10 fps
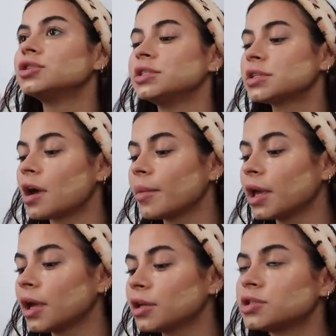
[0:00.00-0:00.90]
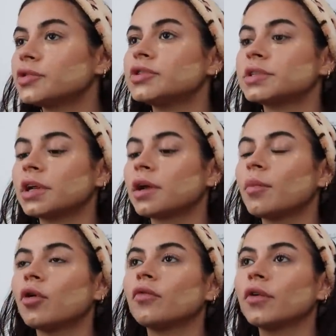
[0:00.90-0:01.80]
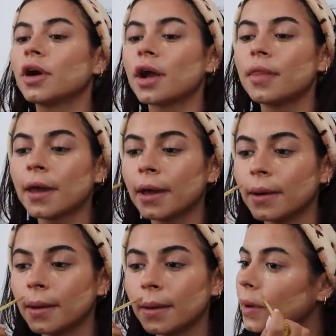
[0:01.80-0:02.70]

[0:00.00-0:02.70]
she's coming, so she's gonna come over and then